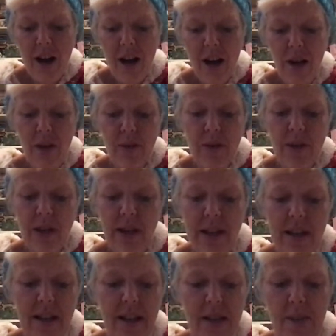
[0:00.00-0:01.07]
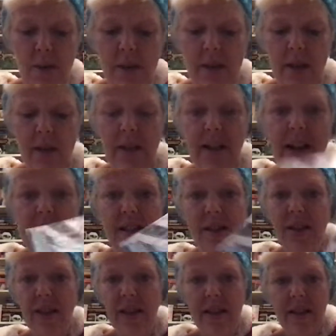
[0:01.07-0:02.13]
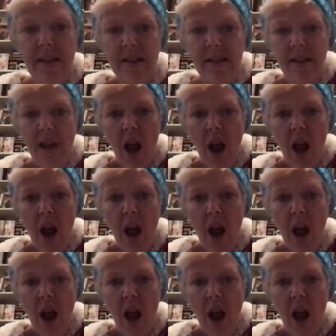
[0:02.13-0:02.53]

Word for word: Oh, Donna, this was, guys, look at this.